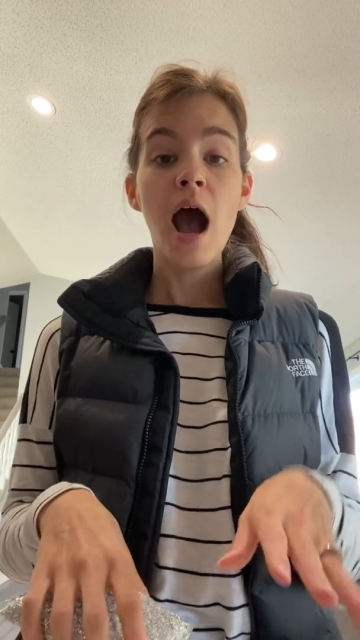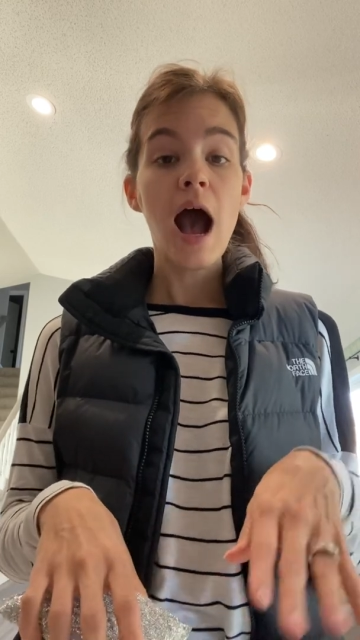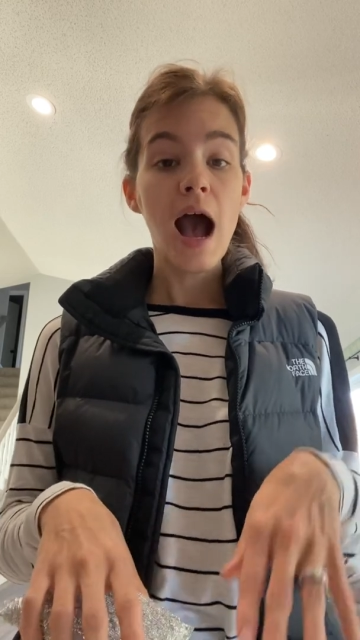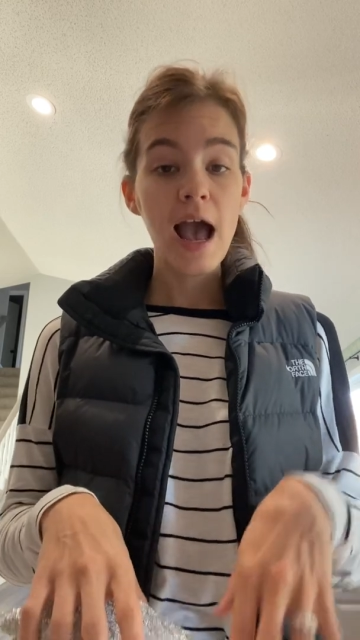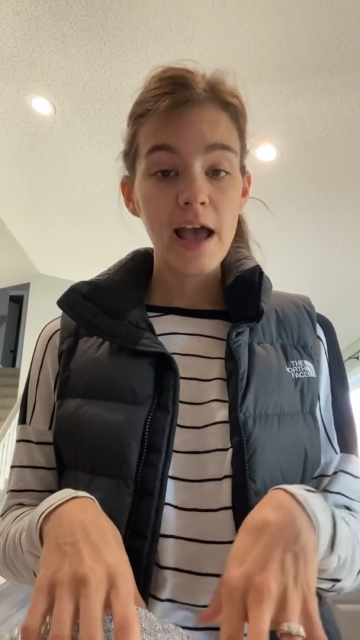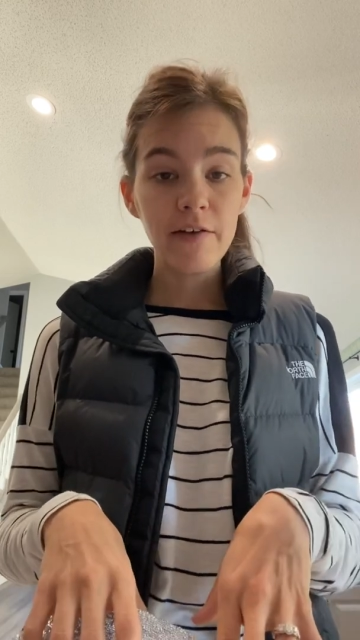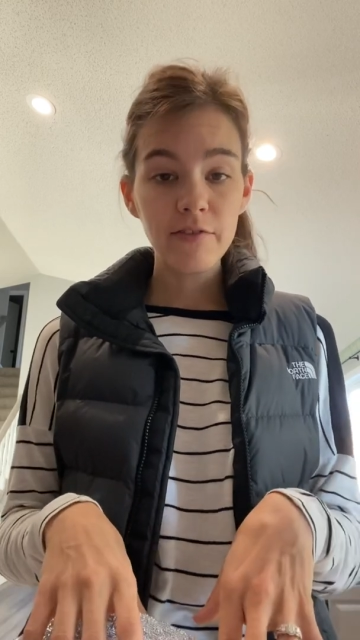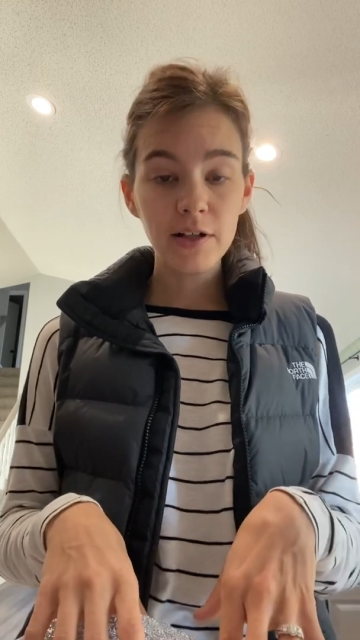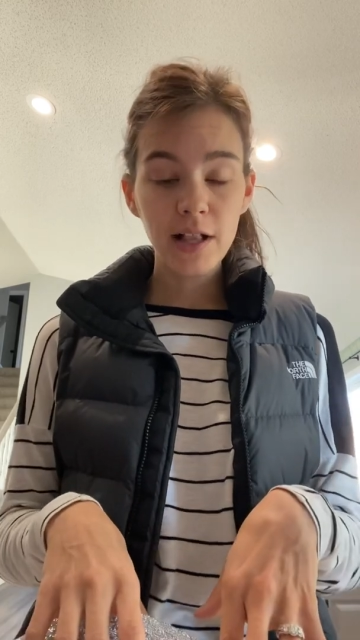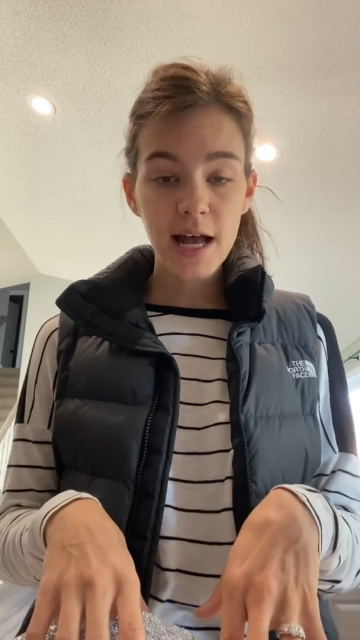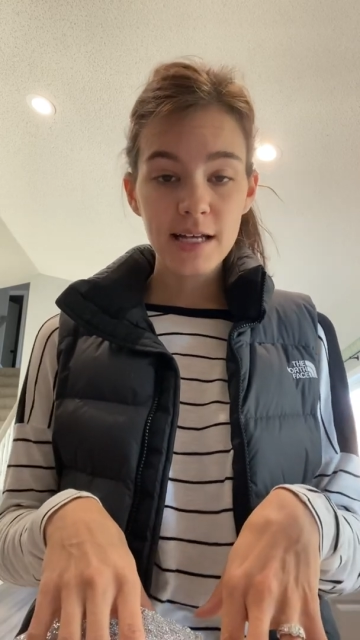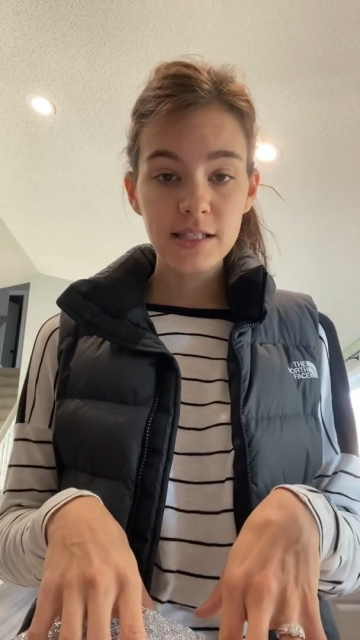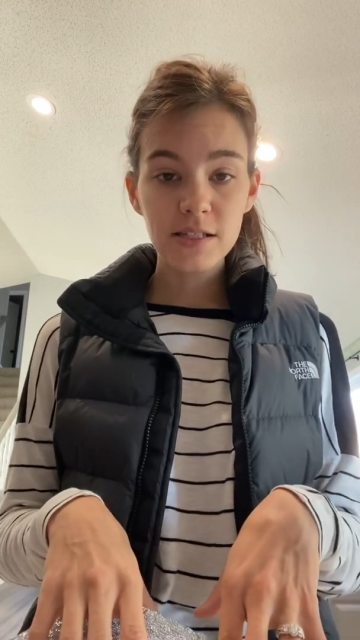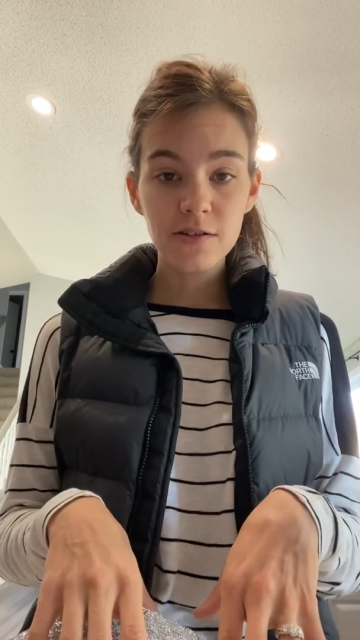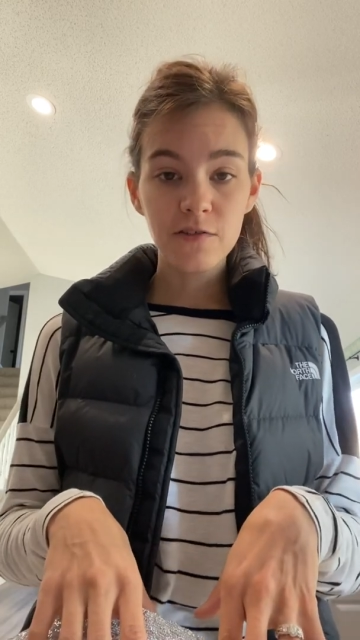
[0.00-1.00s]
I have a
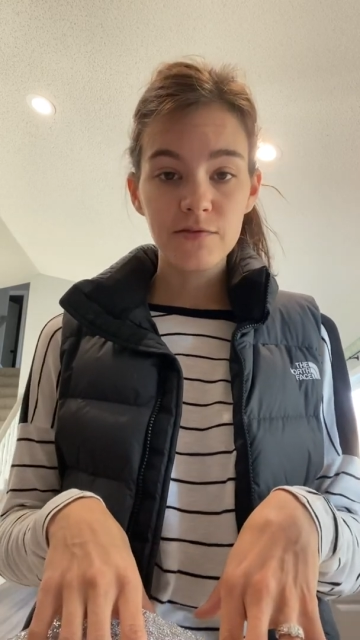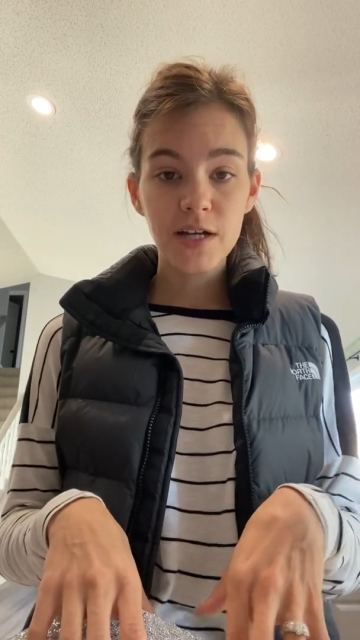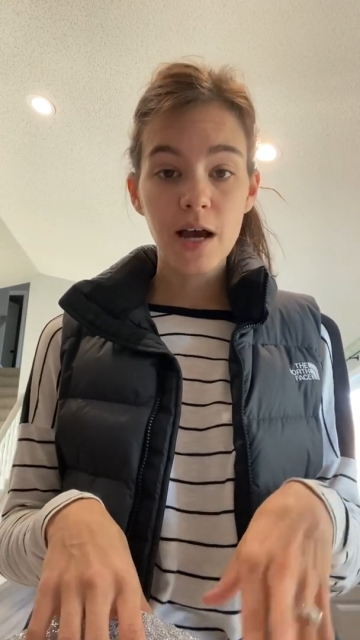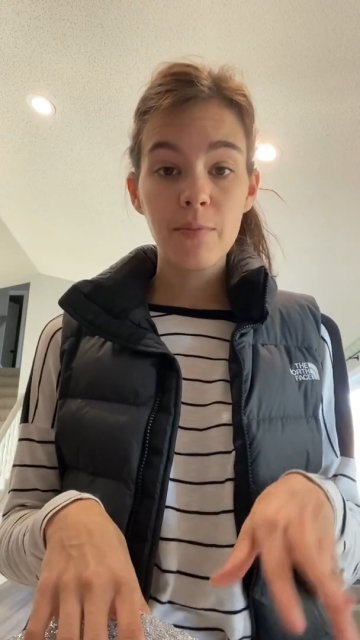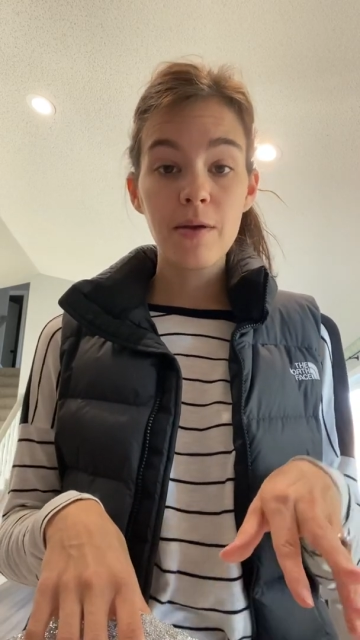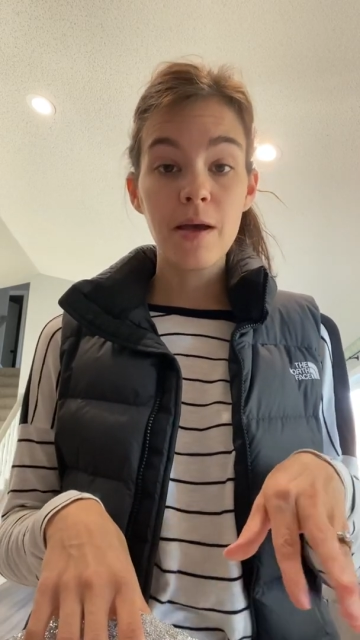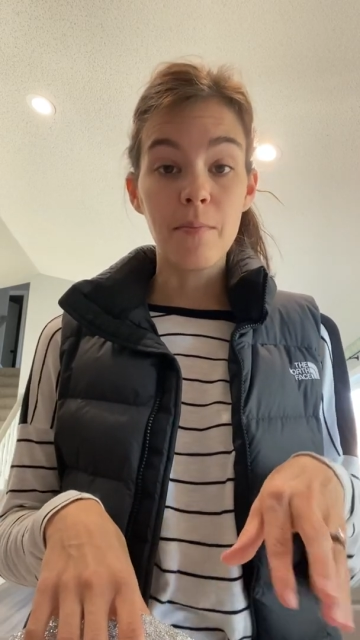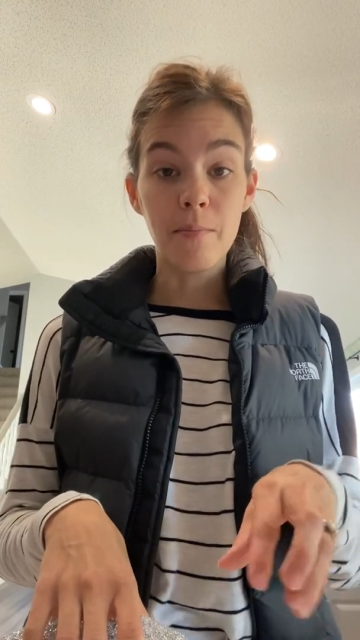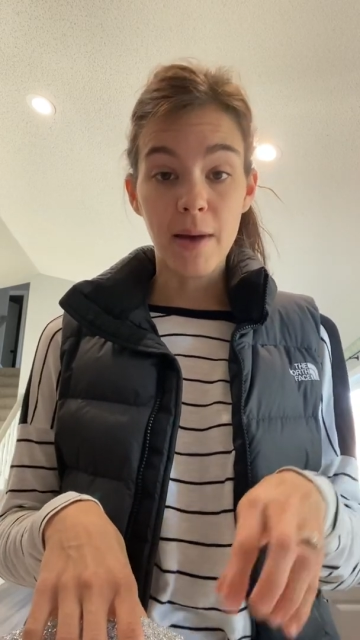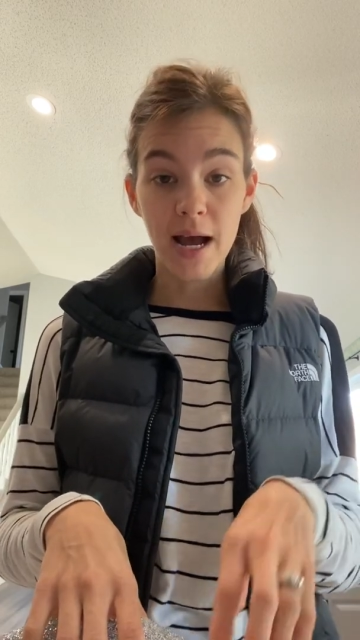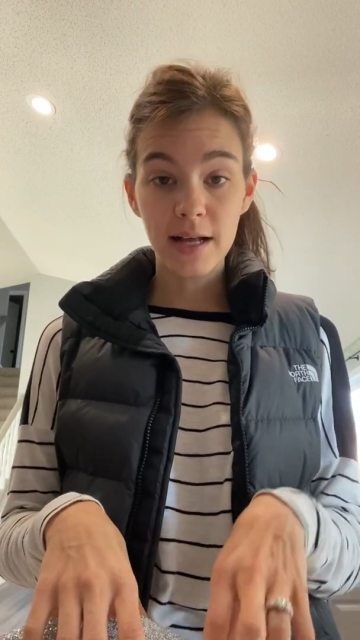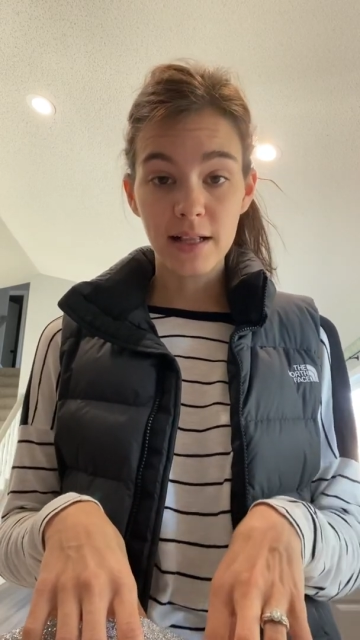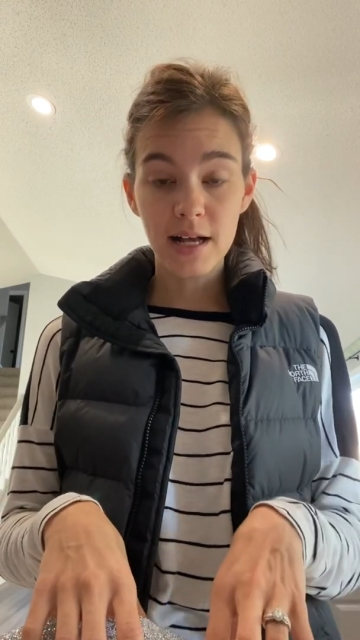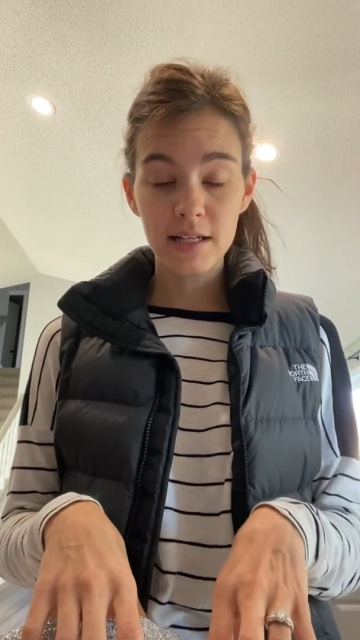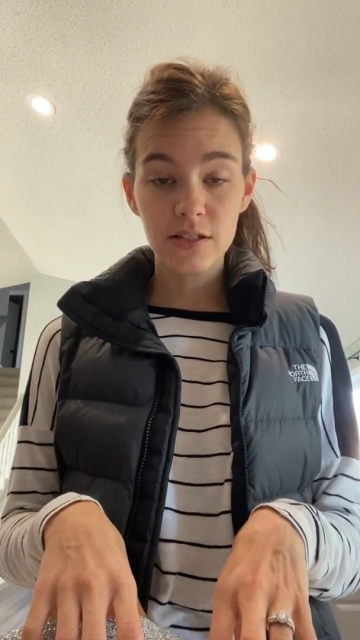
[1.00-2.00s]
glass stovetop and
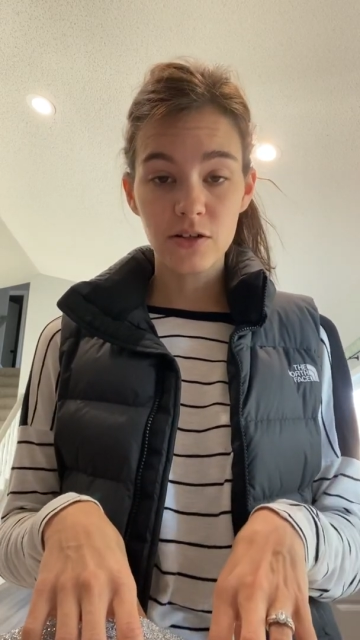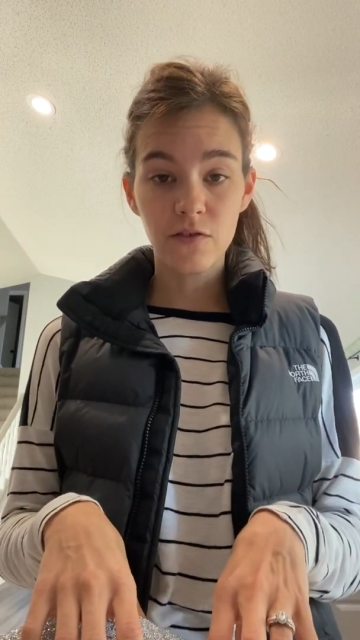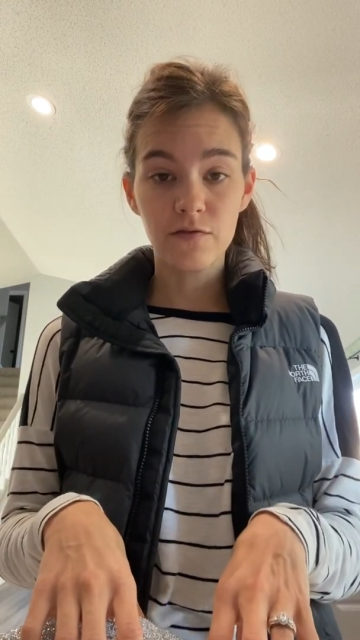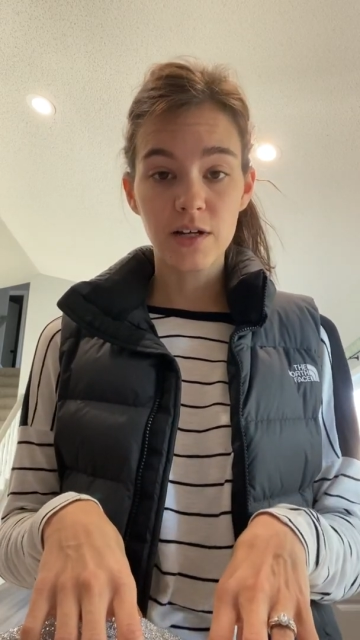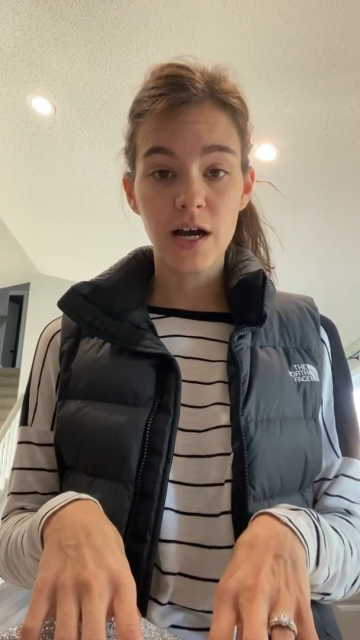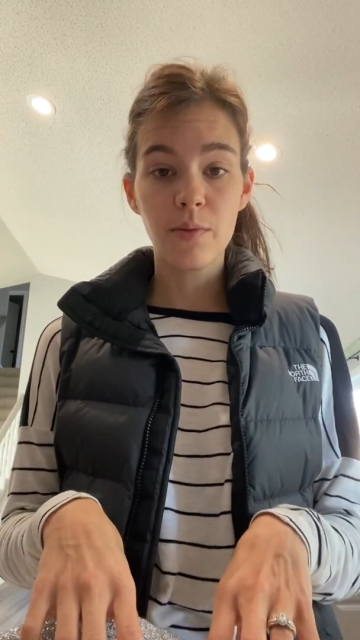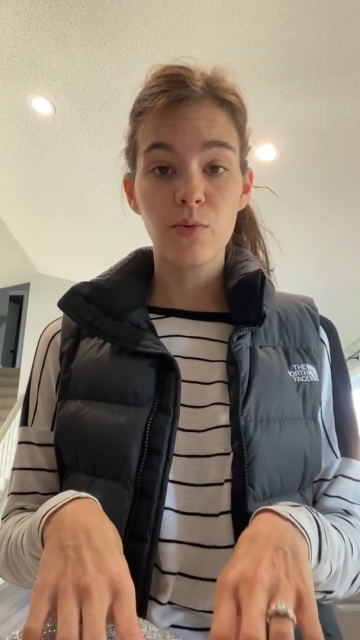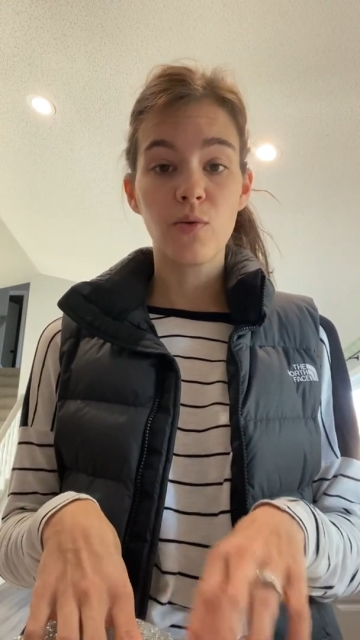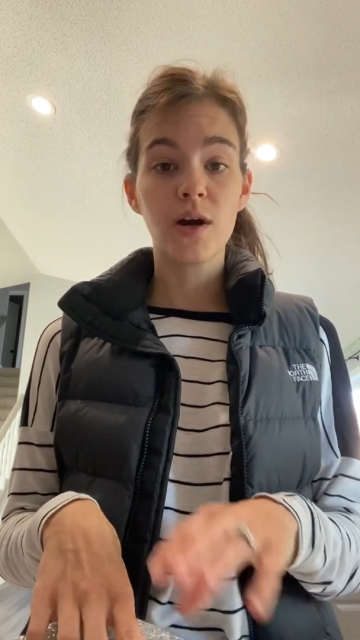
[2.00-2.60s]
my glass stovetop